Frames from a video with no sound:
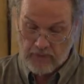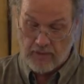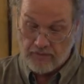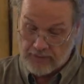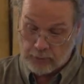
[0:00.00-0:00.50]

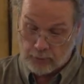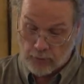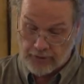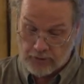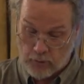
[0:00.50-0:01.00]
Things are
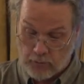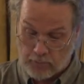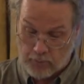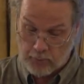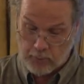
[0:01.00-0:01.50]
starting to
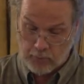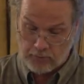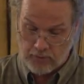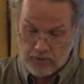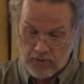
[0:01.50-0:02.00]
improve,
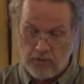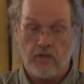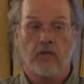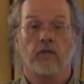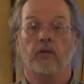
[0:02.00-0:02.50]

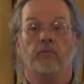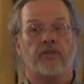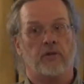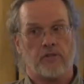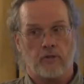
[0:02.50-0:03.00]
but
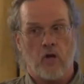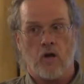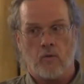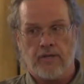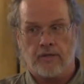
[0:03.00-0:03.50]
there's a long
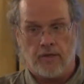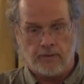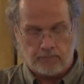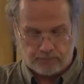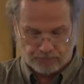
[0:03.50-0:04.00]
way to go.
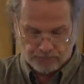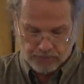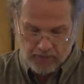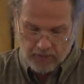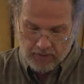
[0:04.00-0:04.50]

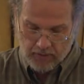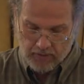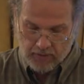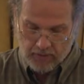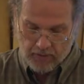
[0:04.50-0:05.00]

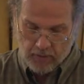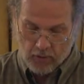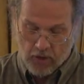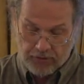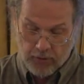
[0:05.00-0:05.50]
There are
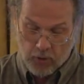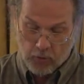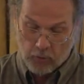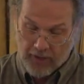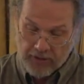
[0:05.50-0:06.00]
also
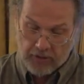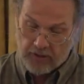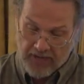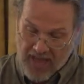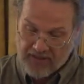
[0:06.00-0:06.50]
racial
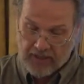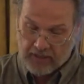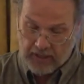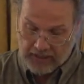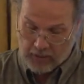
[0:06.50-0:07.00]
and ethnic
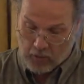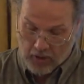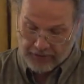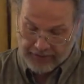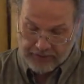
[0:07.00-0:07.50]

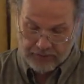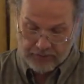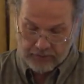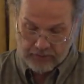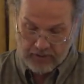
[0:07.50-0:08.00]
inequalities.
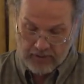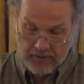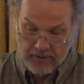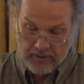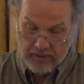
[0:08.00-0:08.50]

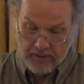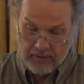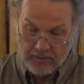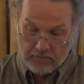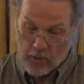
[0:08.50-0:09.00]

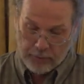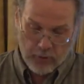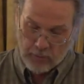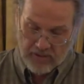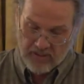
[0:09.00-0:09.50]
Most
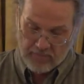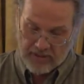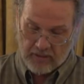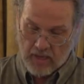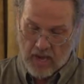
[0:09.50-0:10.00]
humans have
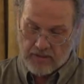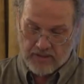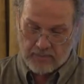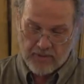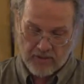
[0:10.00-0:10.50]
been
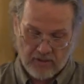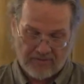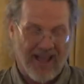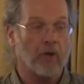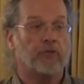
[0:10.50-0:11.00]
suspicious of
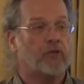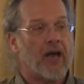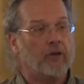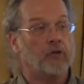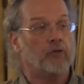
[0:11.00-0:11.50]

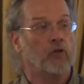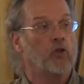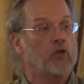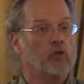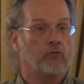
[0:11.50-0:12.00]
outsiders
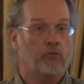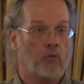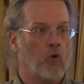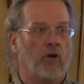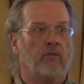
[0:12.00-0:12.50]

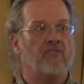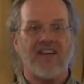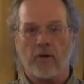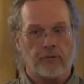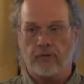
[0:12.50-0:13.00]
for
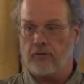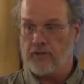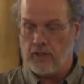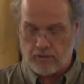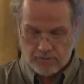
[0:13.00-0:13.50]
thousands of
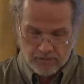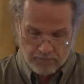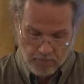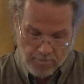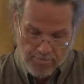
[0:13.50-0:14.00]
years.
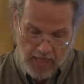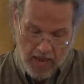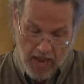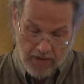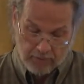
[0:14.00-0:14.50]

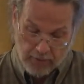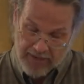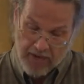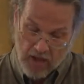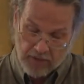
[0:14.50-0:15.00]
And right now, the